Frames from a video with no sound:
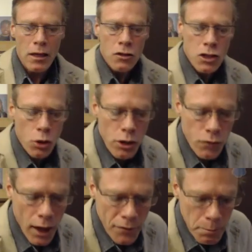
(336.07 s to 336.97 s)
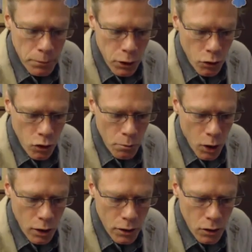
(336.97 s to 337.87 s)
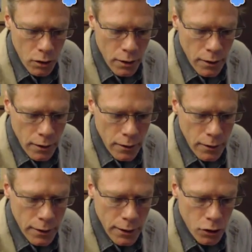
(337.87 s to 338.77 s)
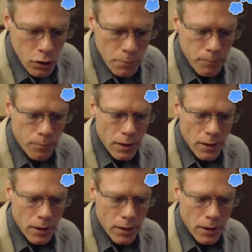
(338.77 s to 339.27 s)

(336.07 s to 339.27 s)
So you've got the plural marker here,